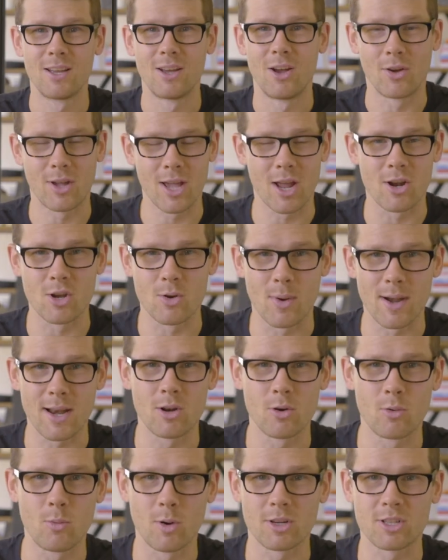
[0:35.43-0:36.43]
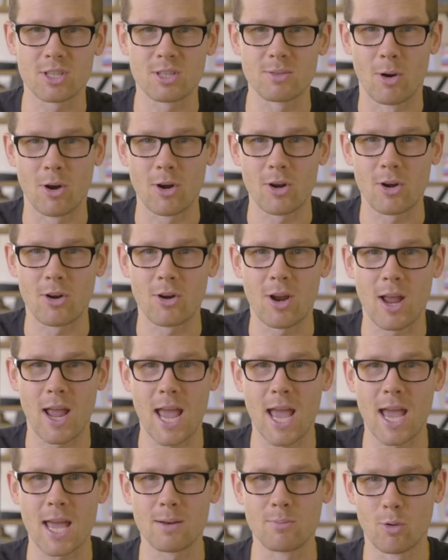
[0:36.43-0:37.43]
Okay, are you ready to work smarter
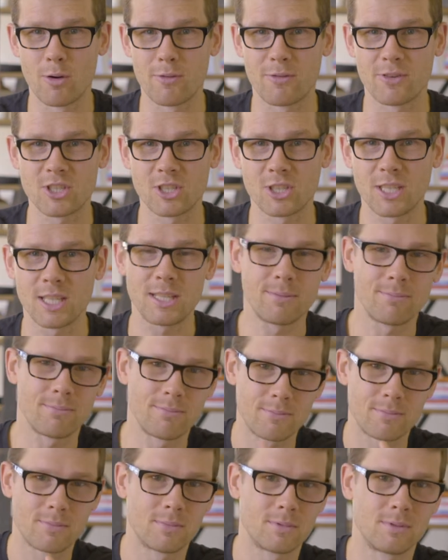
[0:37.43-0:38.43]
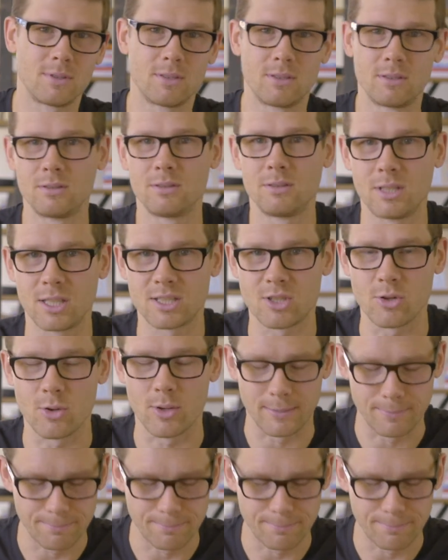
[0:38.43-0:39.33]
and more efficiently? Let's do it.